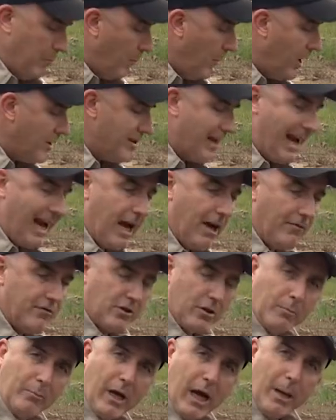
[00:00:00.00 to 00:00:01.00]
must have
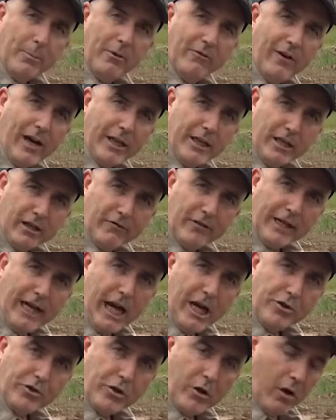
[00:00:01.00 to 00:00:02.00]
some type of
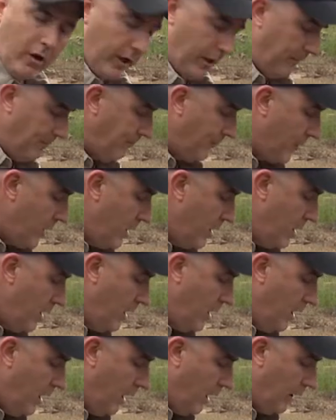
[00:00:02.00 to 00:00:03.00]
identification on it.
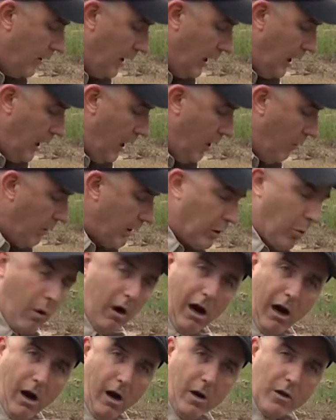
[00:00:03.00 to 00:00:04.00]
Uh, the law
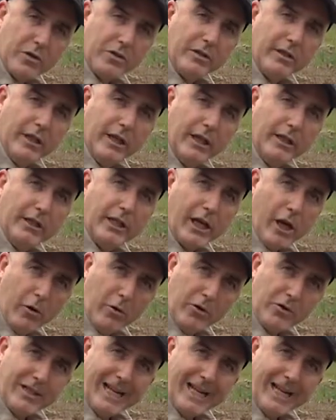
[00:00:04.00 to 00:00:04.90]
requires that the owner's